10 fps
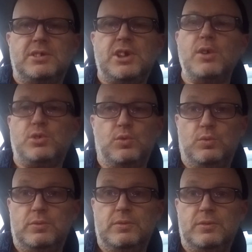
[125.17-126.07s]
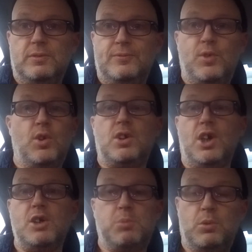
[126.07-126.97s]
total for
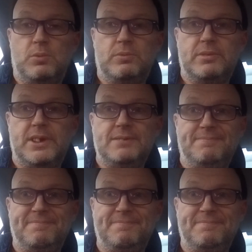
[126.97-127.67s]
global. Yeah.